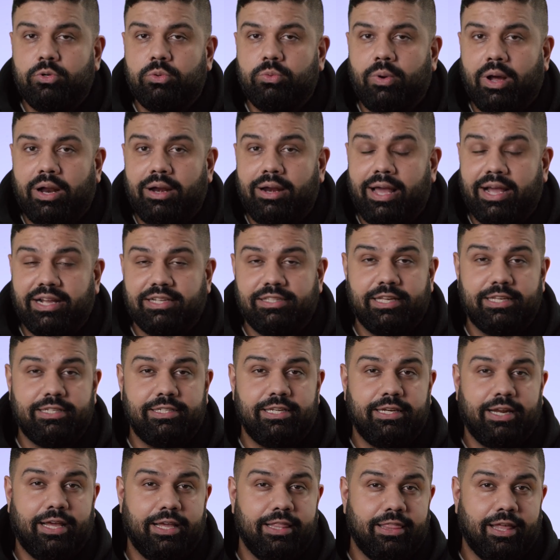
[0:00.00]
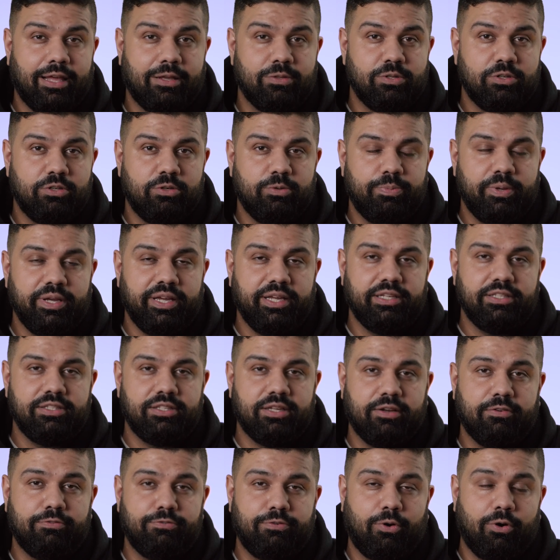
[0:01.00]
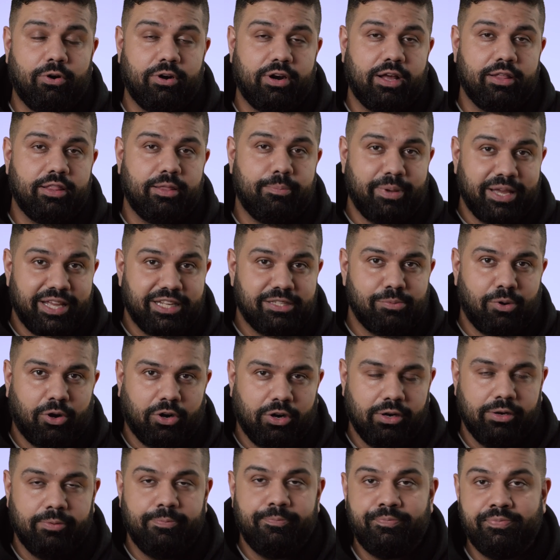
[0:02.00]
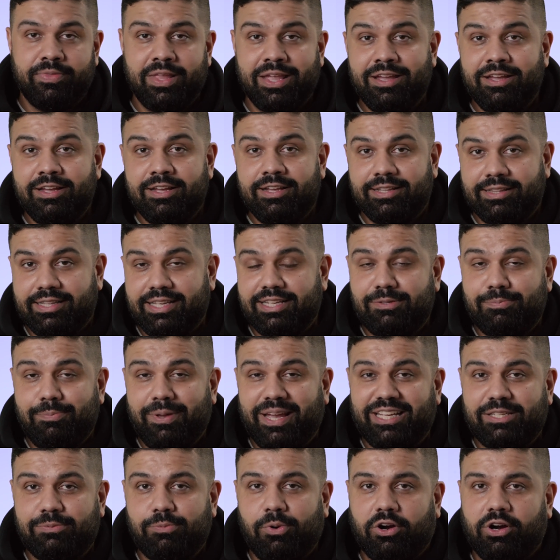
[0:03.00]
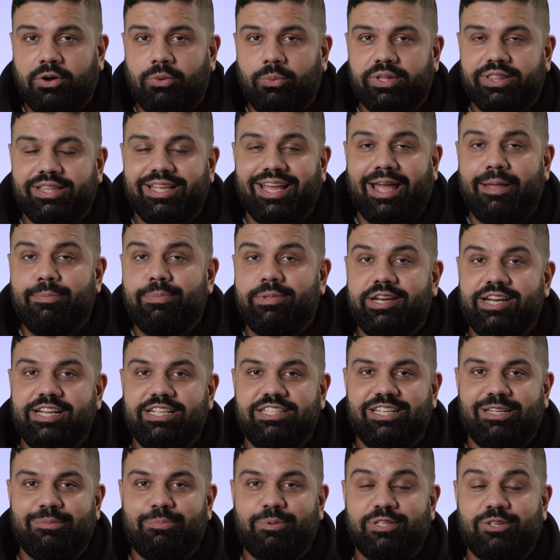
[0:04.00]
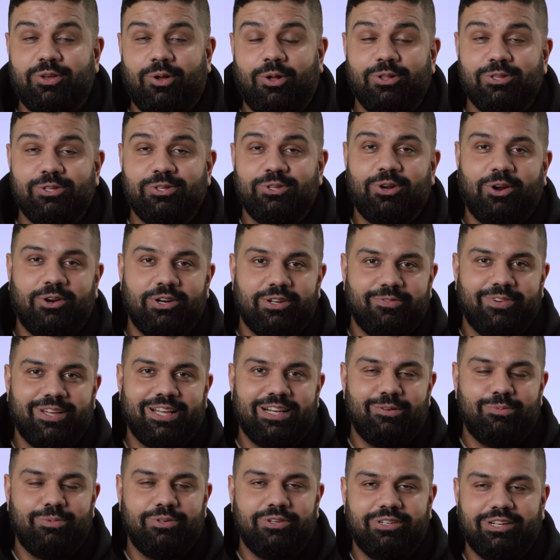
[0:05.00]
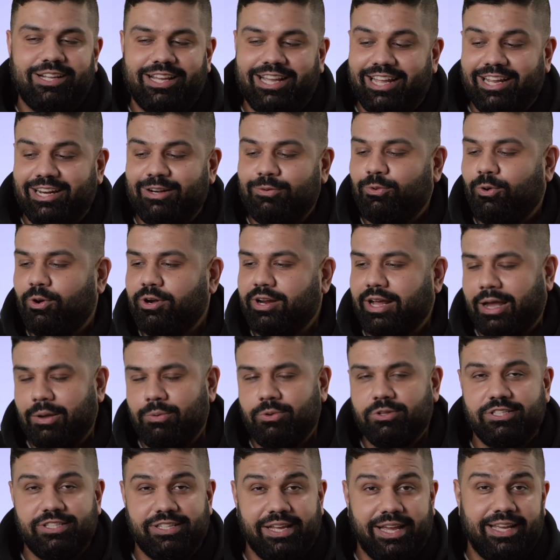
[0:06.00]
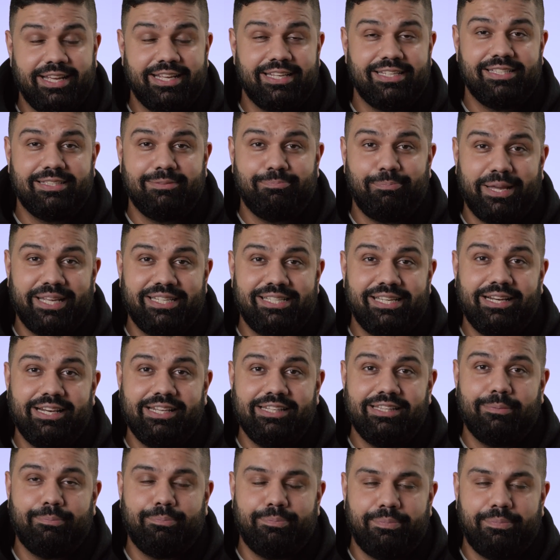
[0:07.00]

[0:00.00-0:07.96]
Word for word: to 1,69,000 rupees for uh, the base model. This base model with the M3 chip is also not available in what I would say is basically the